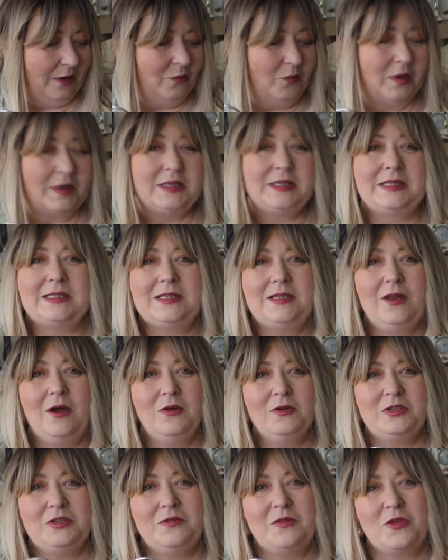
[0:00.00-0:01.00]
I'm going to
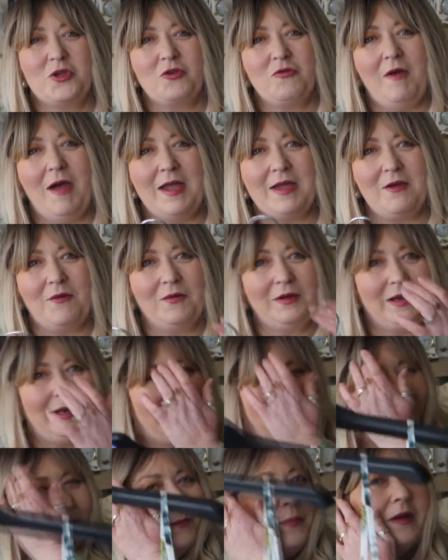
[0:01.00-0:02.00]
slot the try-on
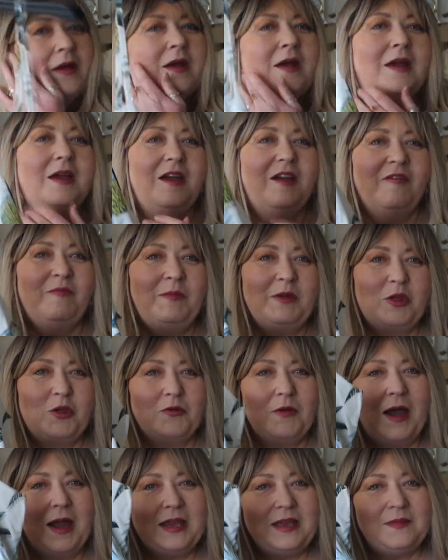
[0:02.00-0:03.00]
clip of me
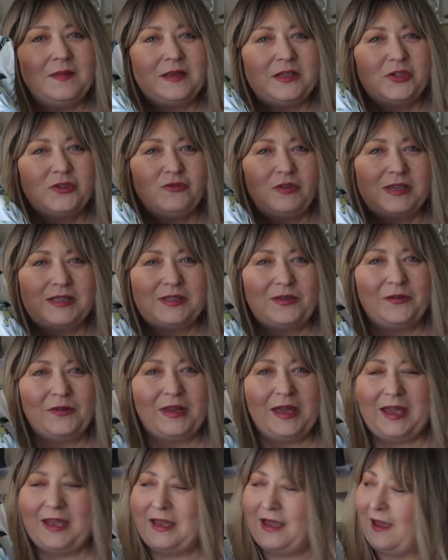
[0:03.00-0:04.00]
trying this dress
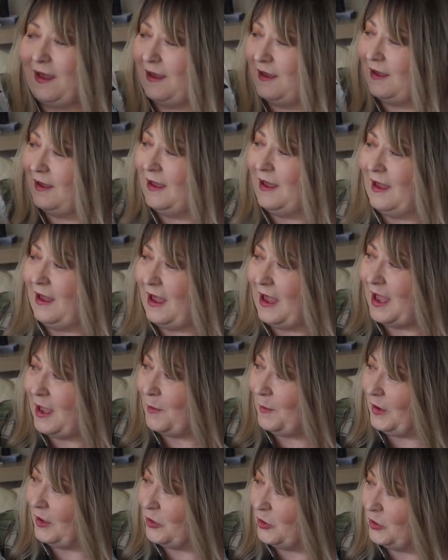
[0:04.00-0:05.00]
on here. Um,